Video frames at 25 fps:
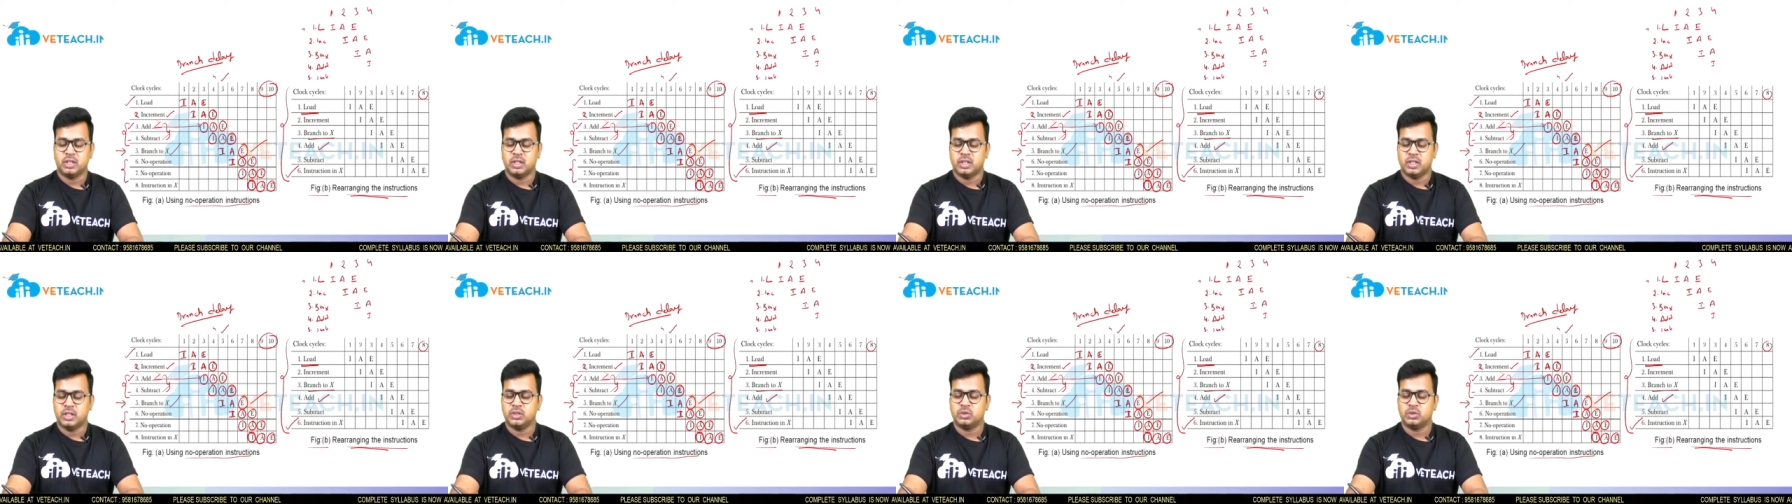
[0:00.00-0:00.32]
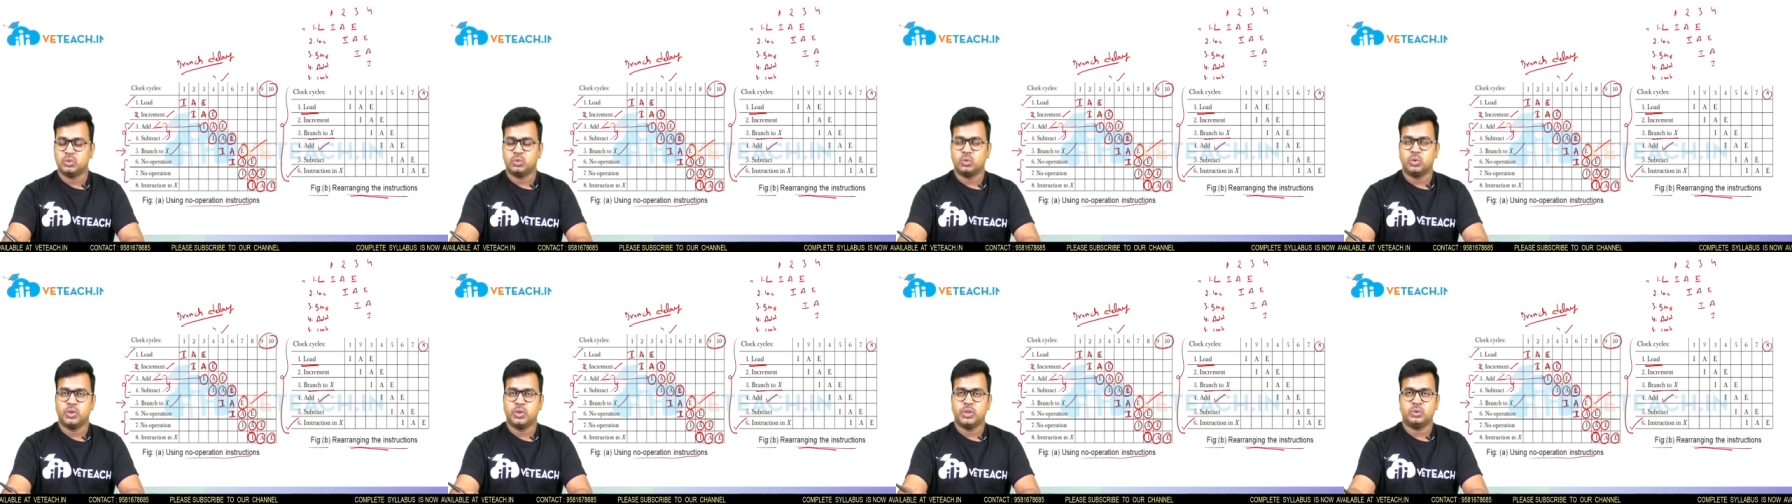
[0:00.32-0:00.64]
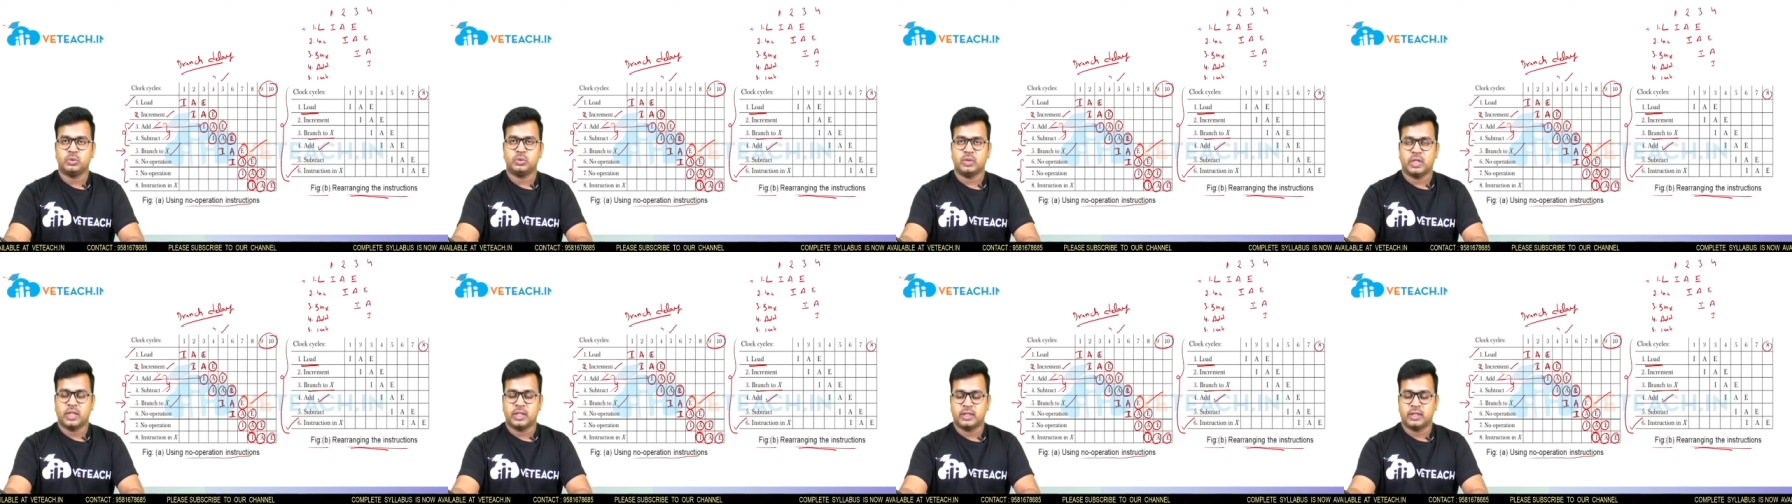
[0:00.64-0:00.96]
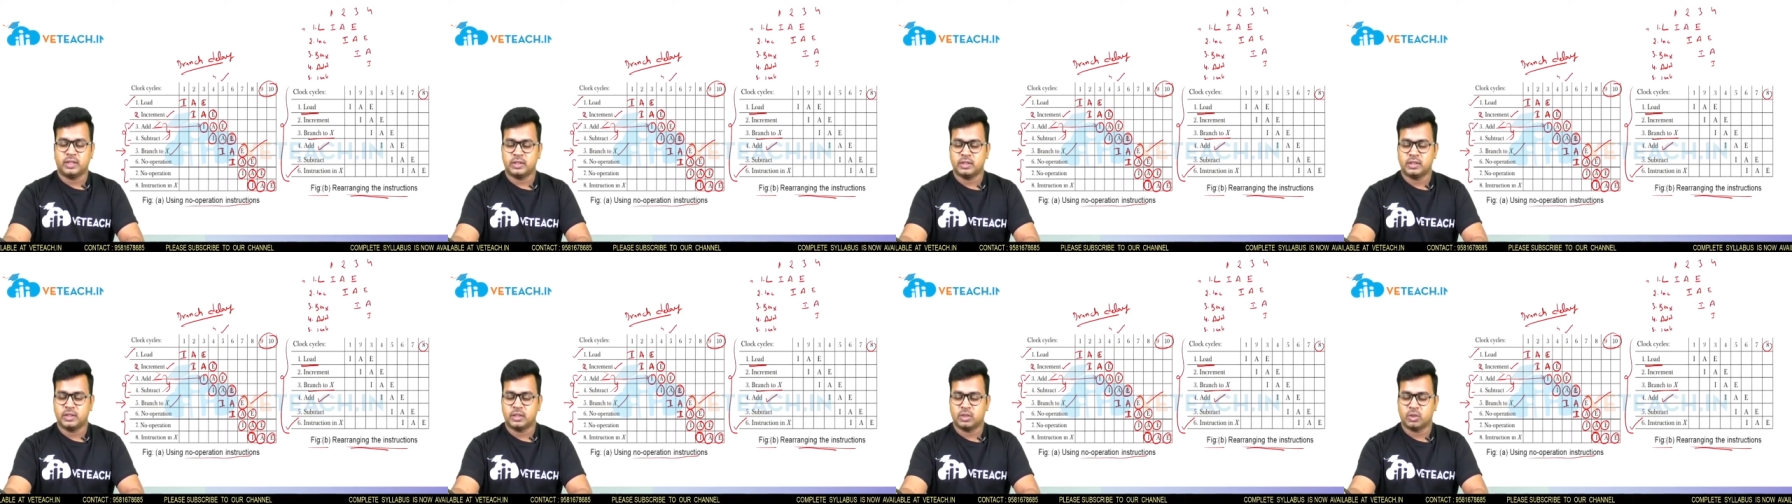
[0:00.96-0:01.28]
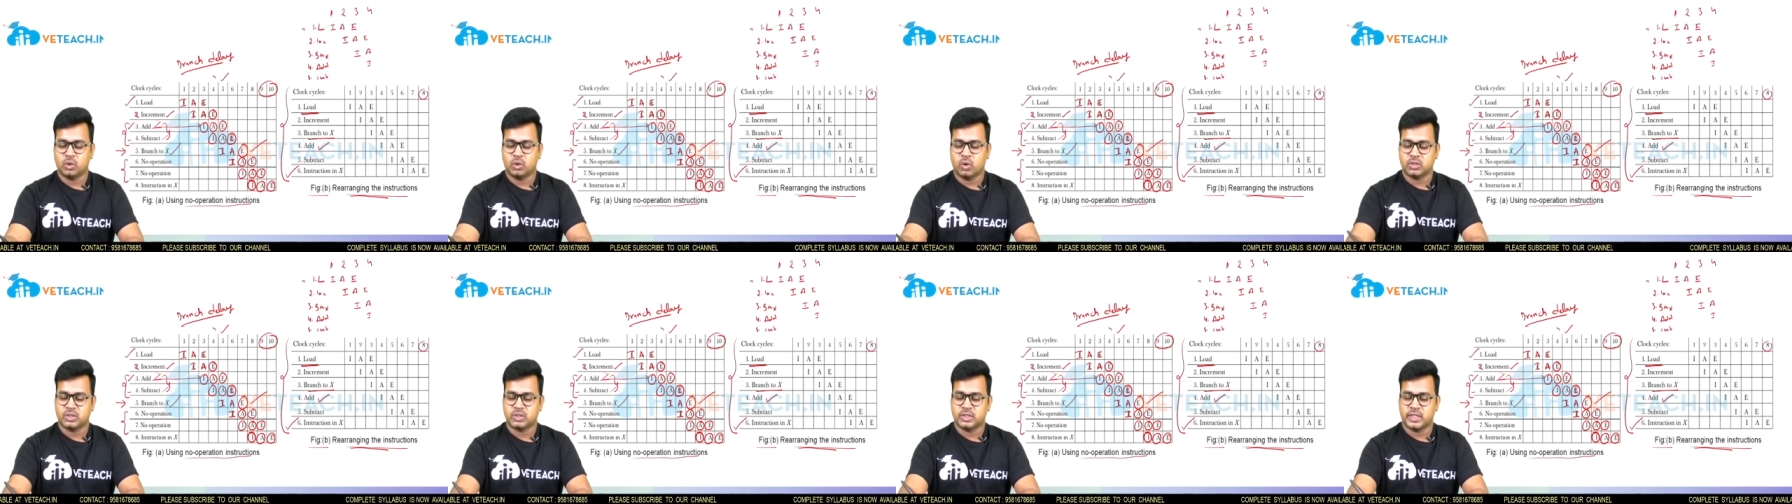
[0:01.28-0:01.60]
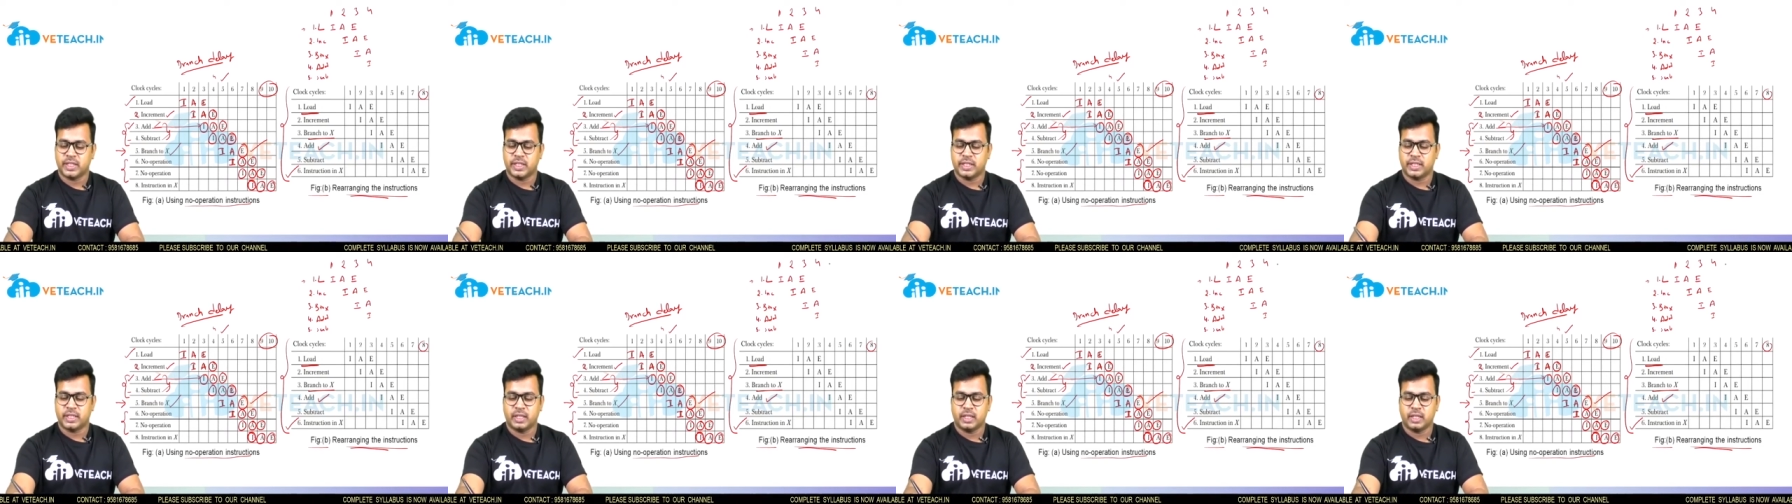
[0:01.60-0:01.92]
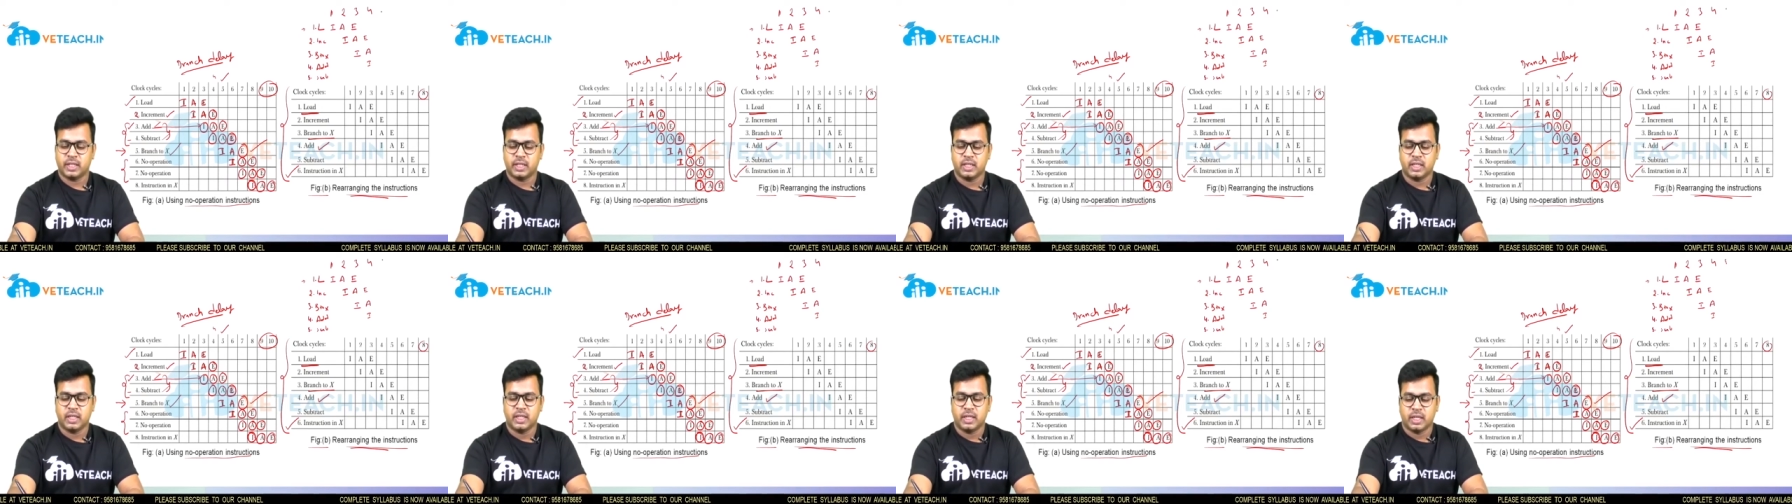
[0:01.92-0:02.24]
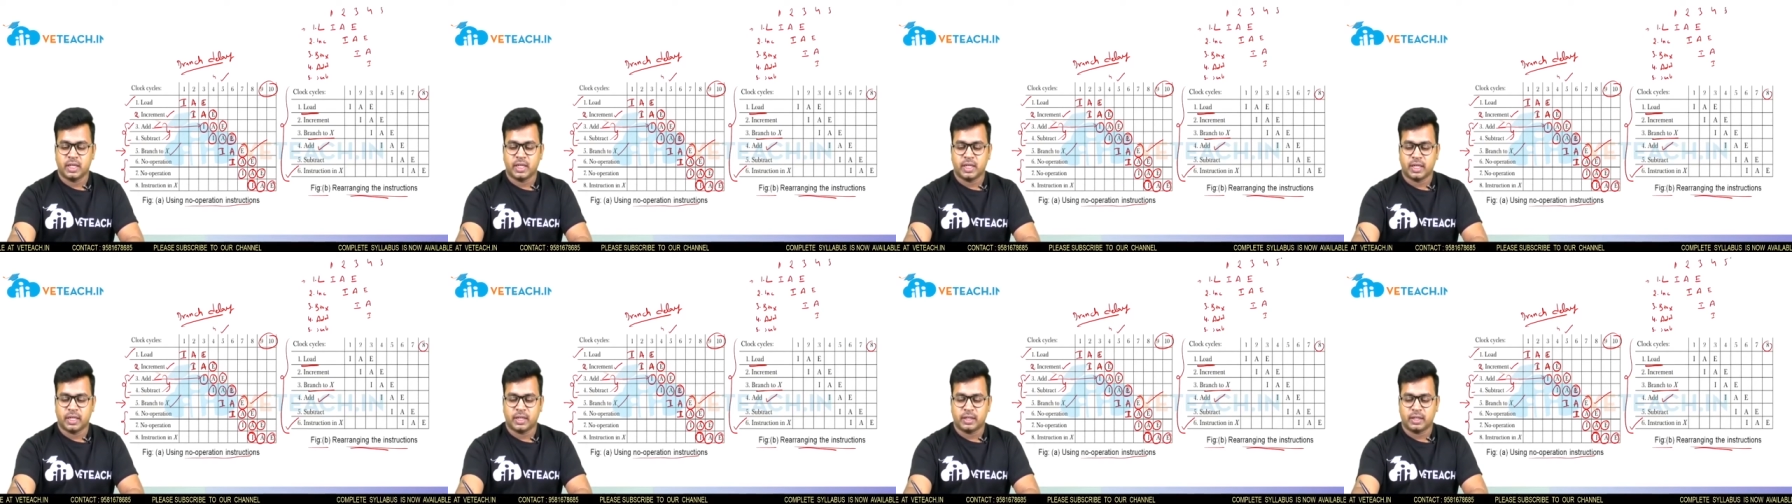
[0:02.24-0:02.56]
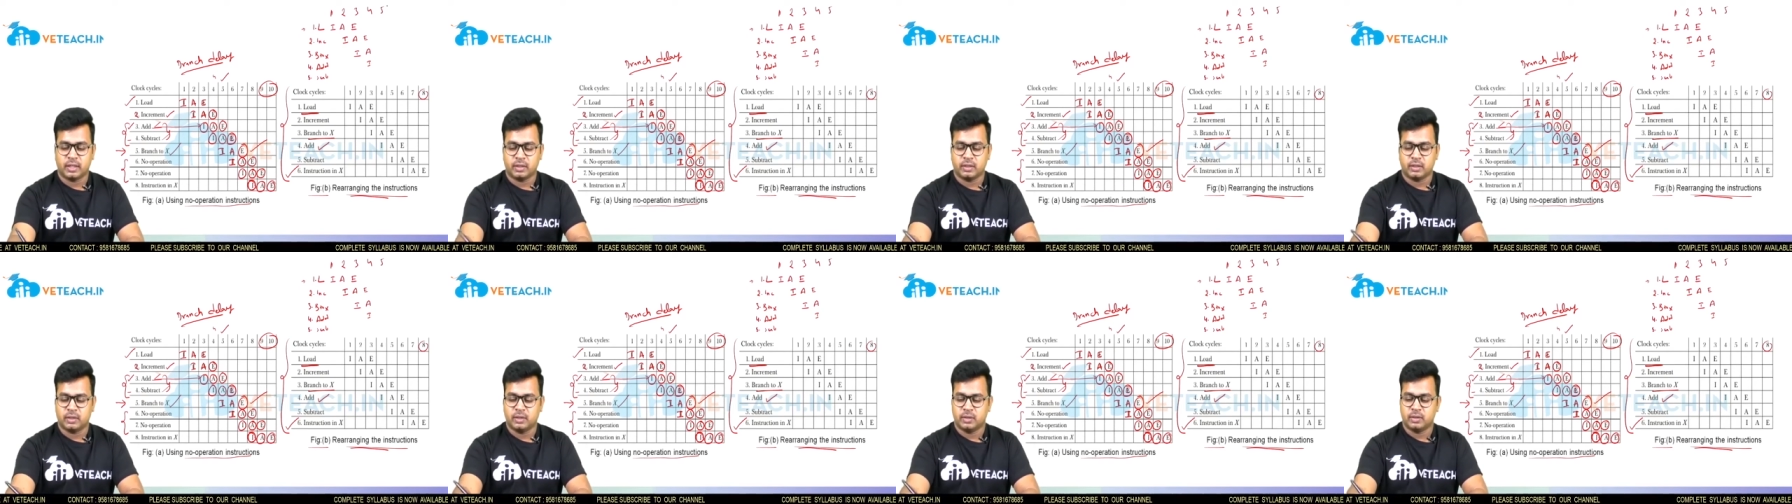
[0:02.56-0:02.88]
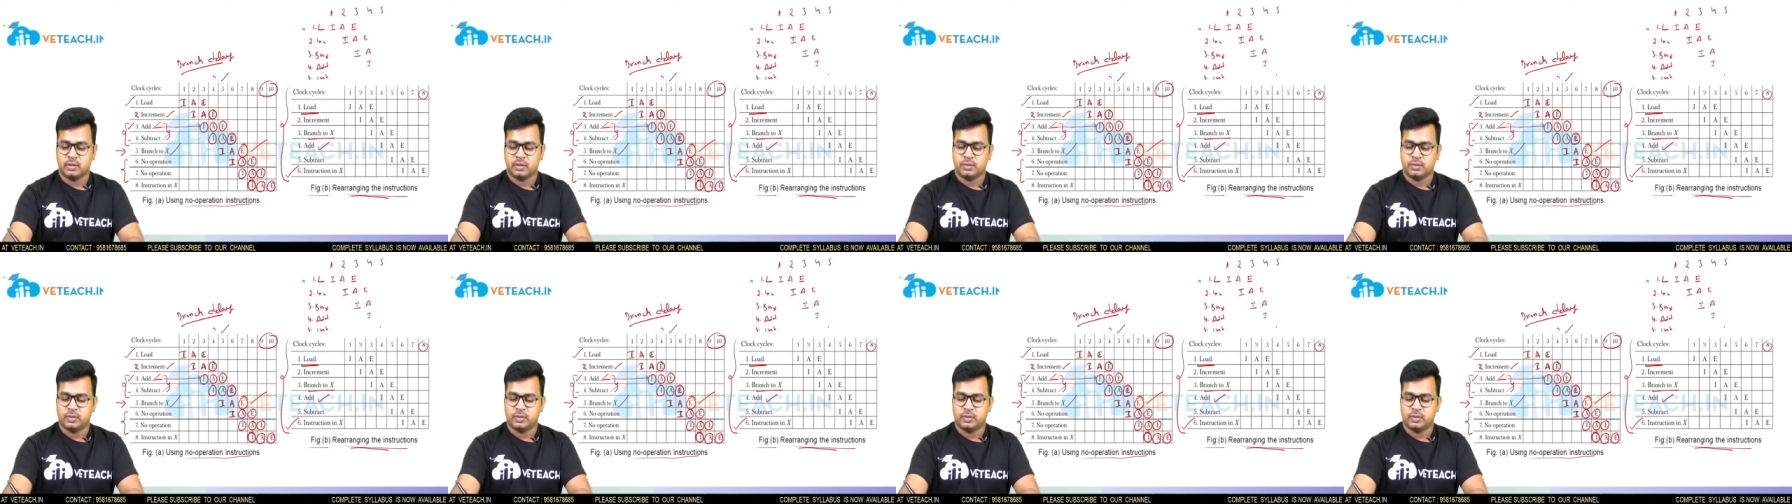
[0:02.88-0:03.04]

It is going to enter the clock cycle at a